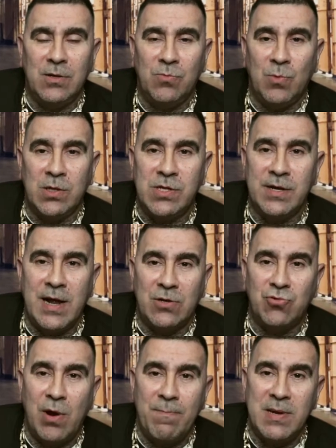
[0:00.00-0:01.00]
thing
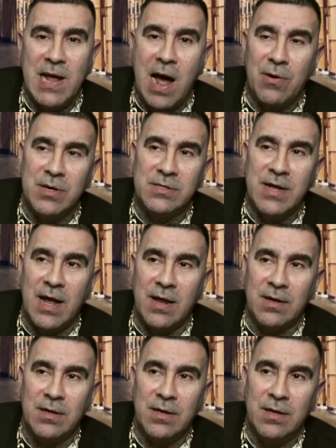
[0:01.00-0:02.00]
that tripped me out is
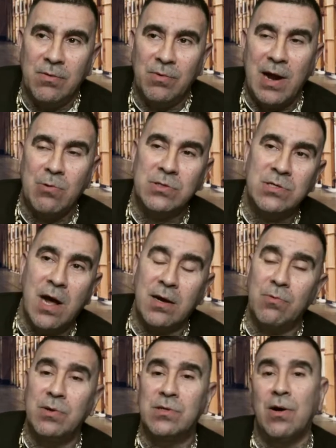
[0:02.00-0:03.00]
that when I was
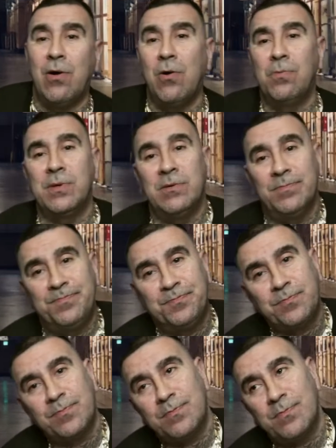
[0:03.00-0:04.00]
talking with the homie,
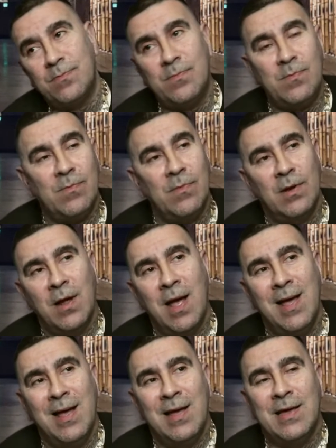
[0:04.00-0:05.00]

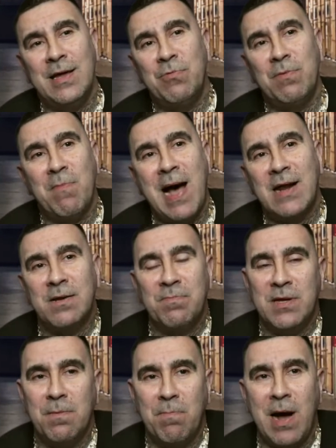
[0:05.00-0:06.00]
he reminded
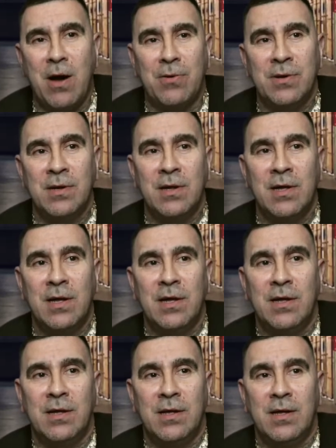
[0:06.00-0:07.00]
me about
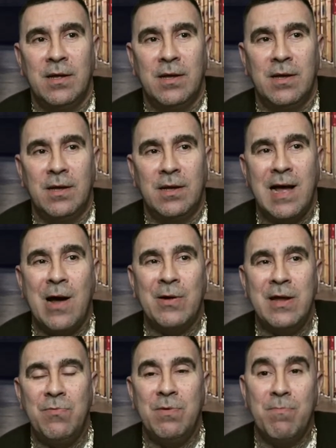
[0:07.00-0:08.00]
how
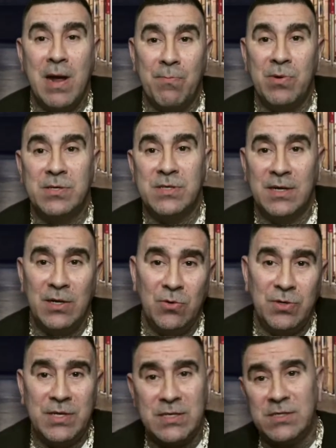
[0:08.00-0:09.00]
he remembers
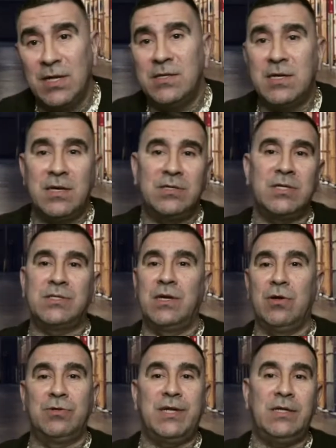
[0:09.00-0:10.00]
just a
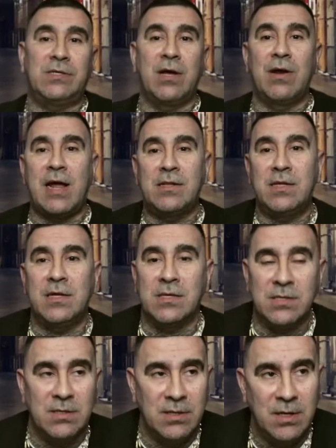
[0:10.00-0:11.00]
little detail like
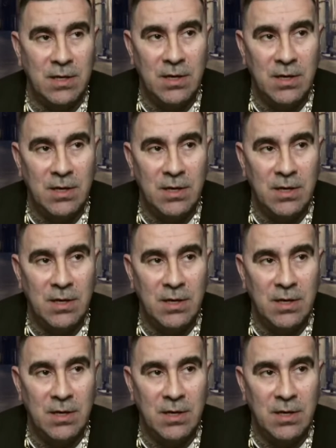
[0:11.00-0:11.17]
this.